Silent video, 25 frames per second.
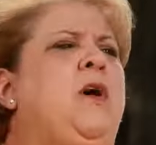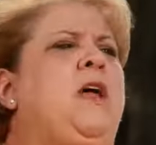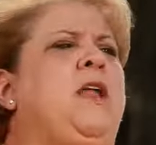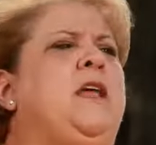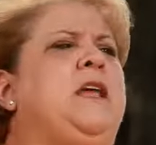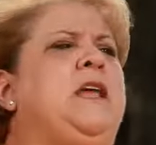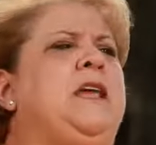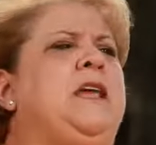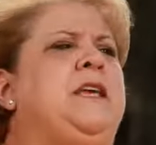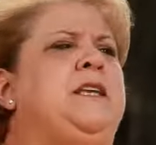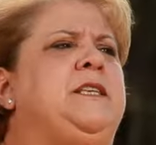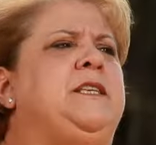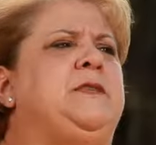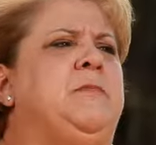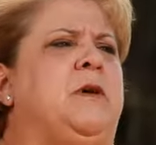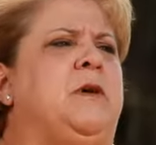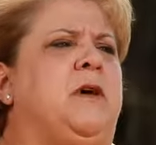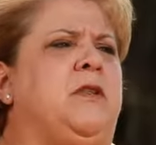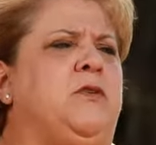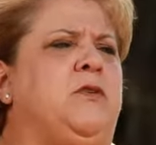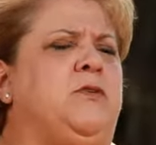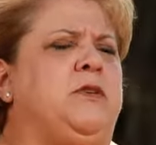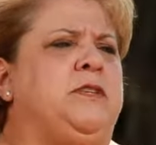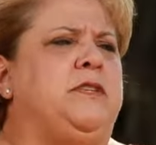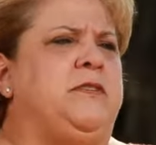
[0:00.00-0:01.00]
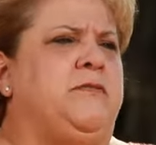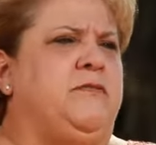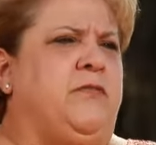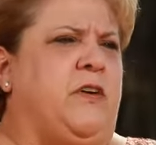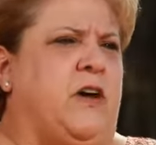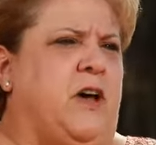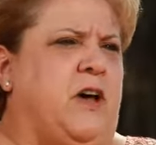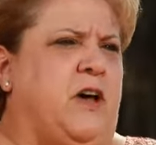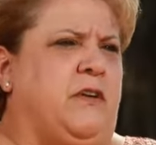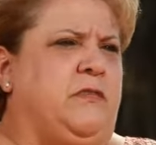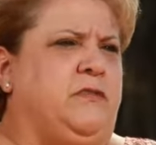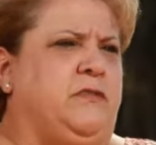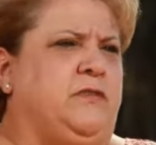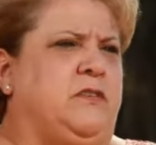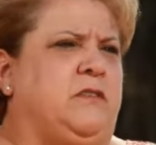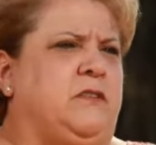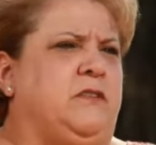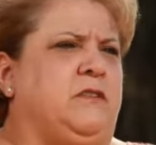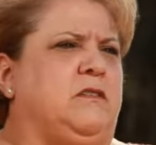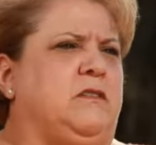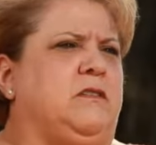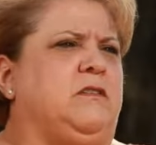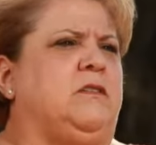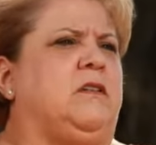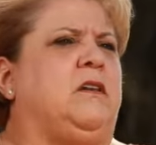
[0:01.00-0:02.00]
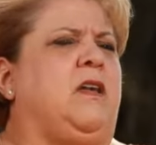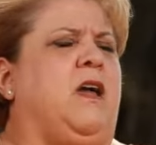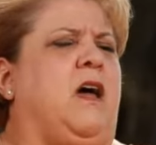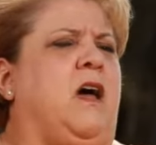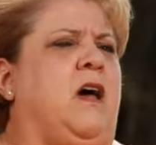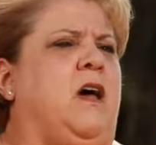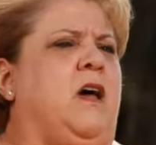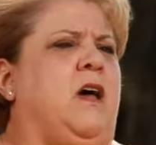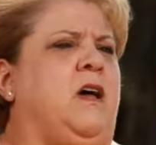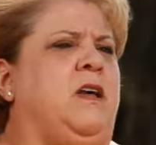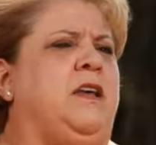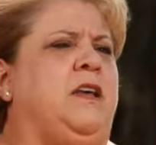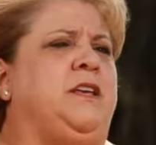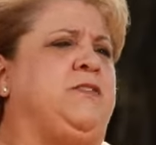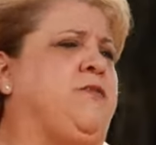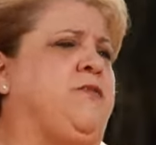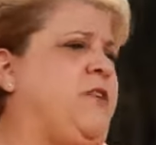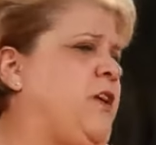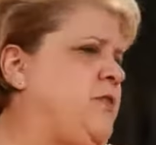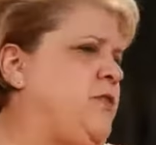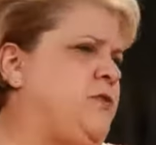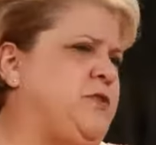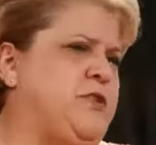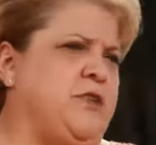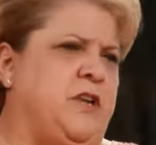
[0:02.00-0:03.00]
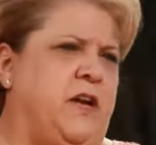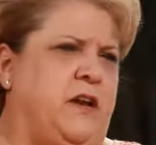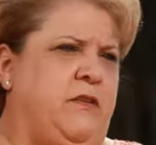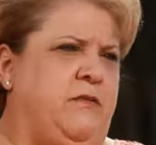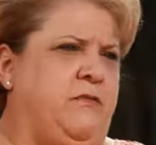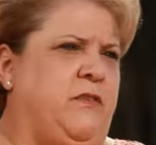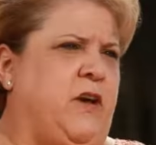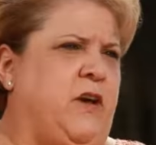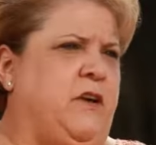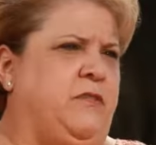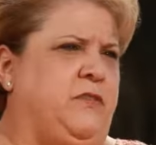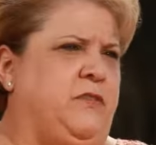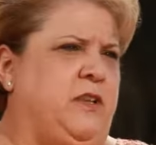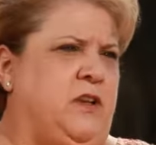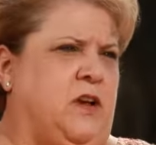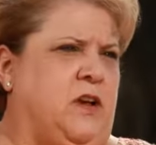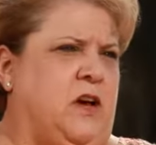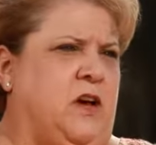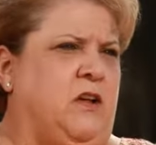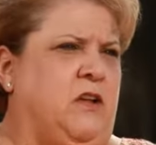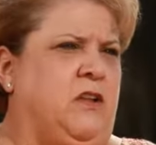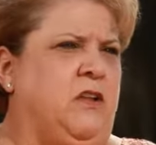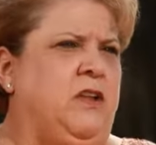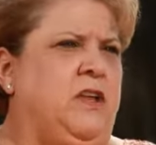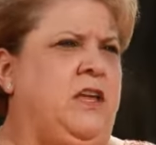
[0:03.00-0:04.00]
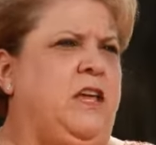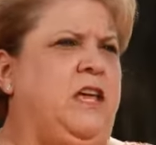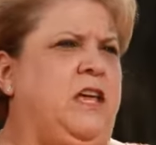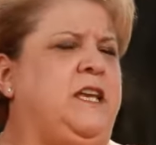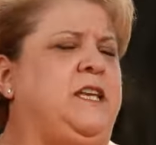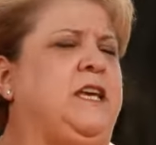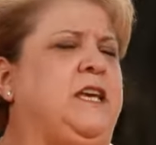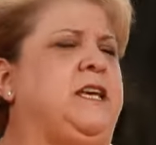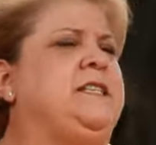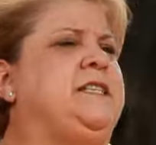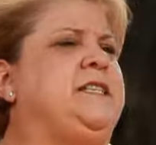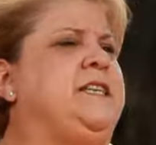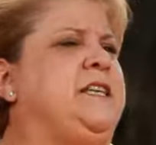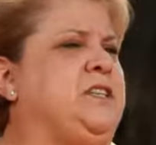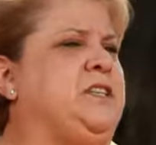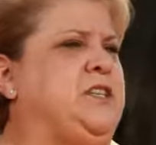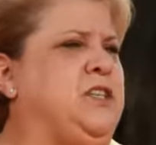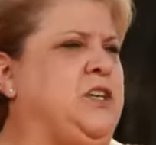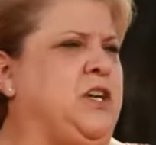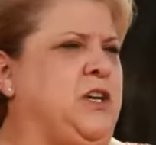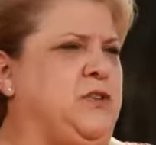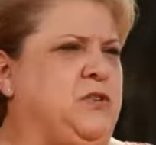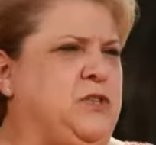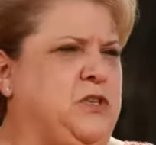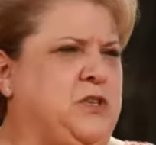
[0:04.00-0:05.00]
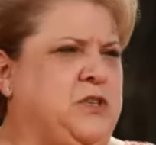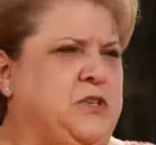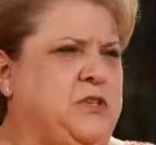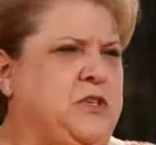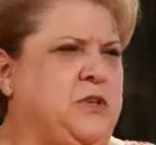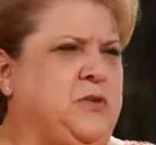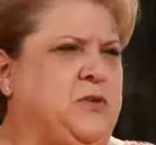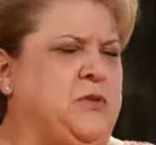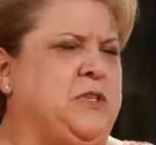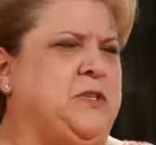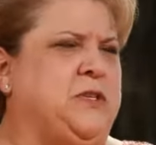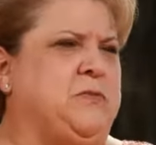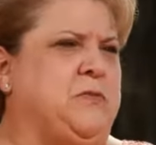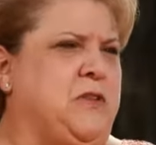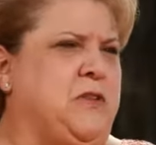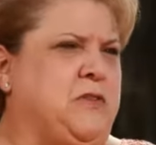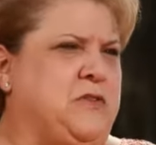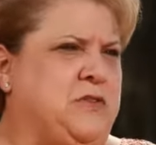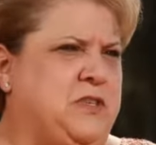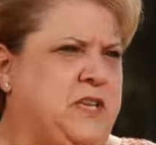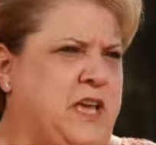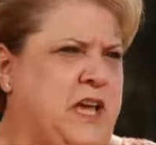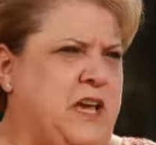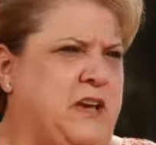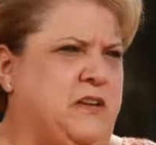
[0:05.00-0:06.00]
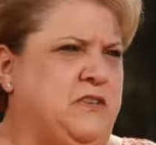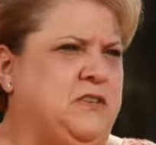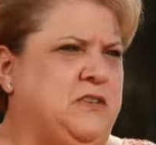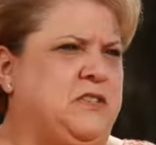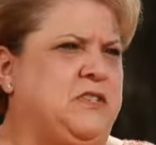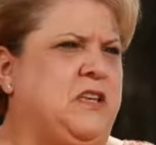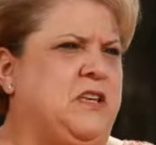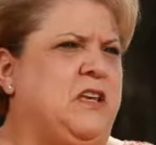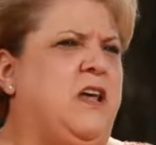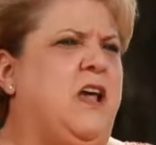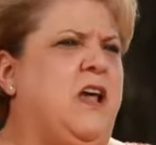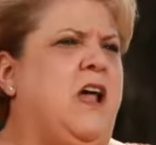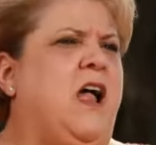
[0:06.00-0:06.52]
His mother is involved. His father is not involved at all. He does get to go to his mother's house.